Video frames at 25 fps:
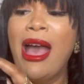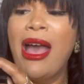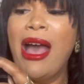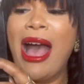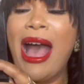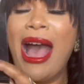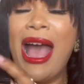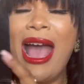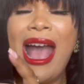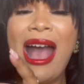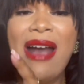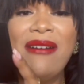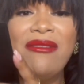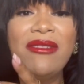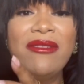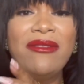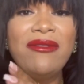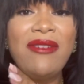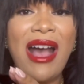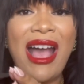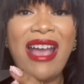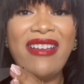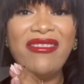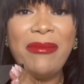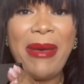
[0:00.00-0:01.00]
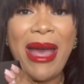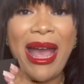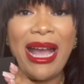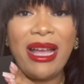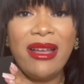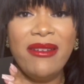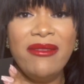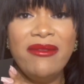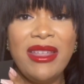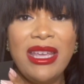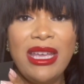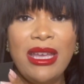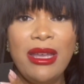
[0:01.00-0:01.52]
I have a five pack
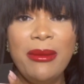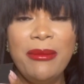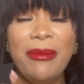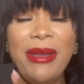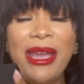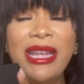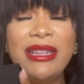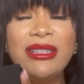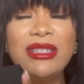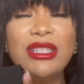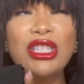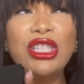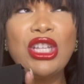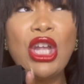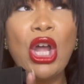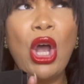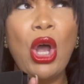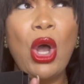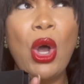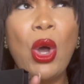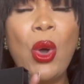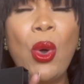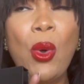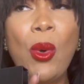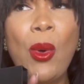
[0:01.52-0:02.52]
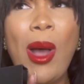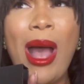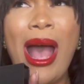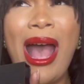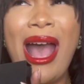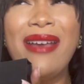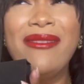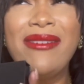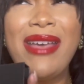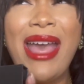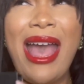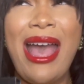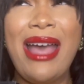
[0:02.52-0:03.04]
of them, and so
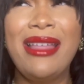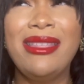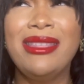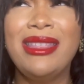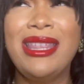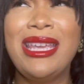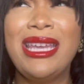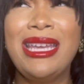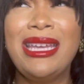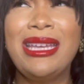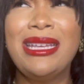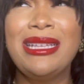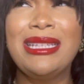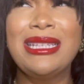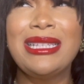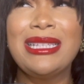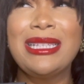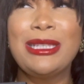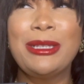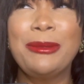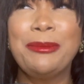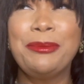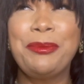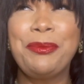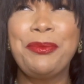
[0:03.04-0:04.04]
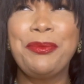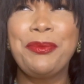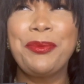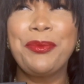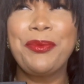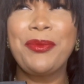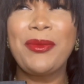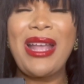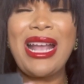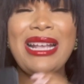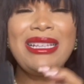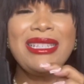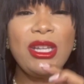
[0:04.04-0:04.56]
I've had this,
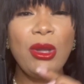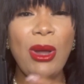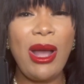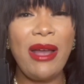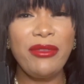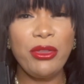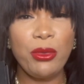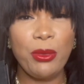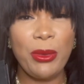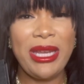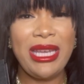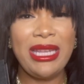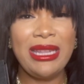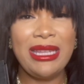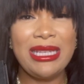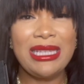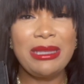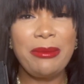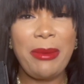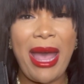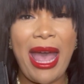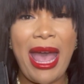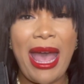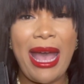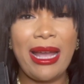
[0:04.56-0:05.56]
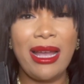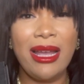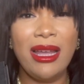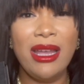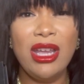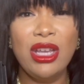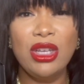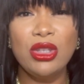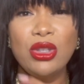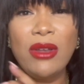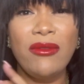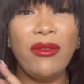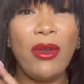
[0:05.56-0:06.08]
I still have three in this pack.
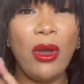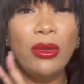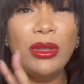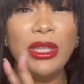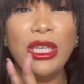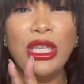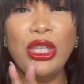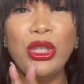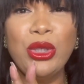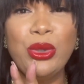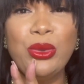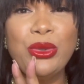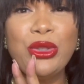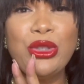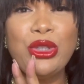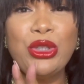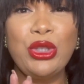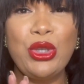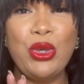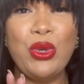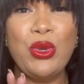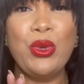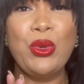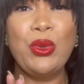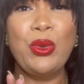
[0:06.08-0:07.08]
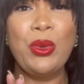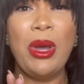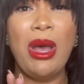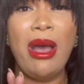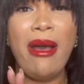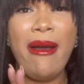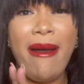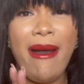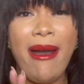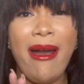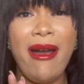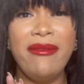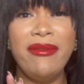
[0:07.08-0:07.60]
So I've only used two
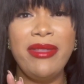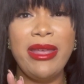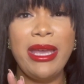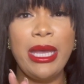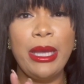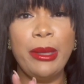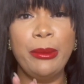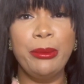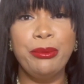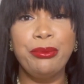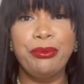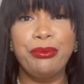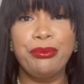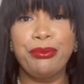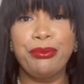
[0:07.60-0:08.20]
of them.